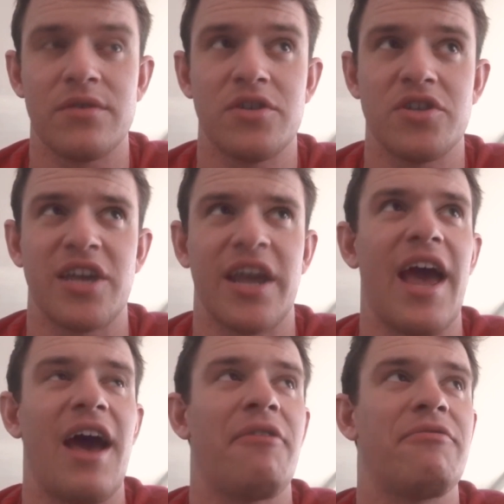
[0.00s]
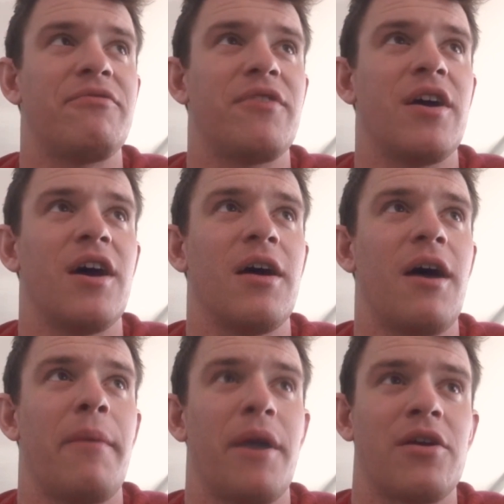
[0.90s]
just like have uh,
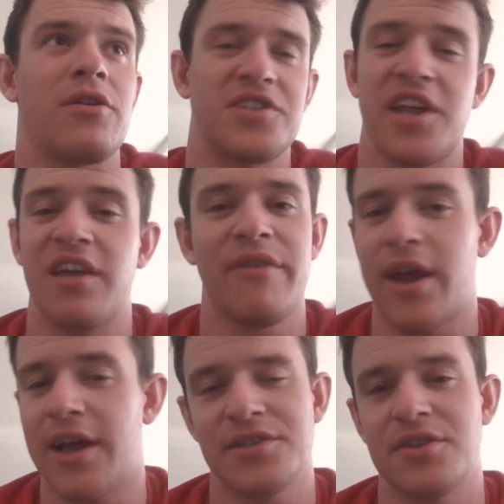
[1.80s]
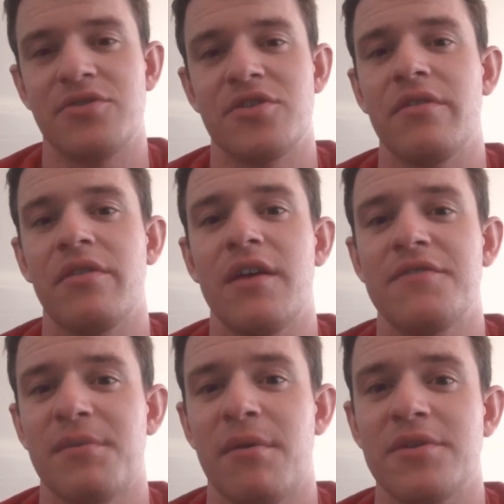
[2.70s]
a better understanding of how to execute certain
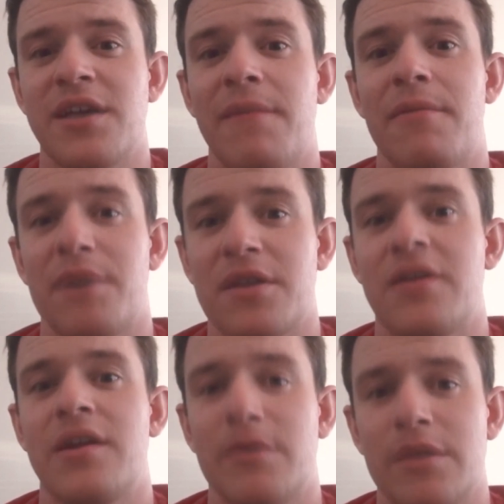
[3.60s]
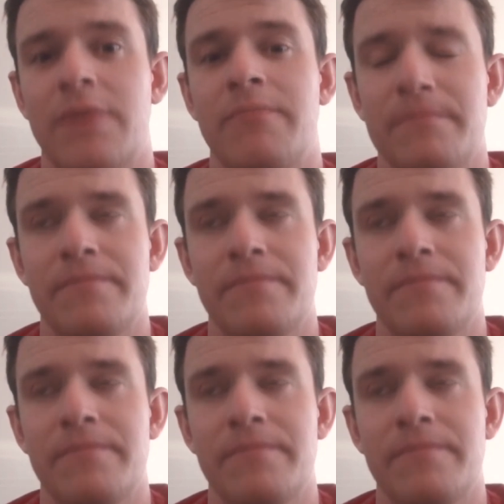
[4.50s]
lifts i'm always happy to break that down with them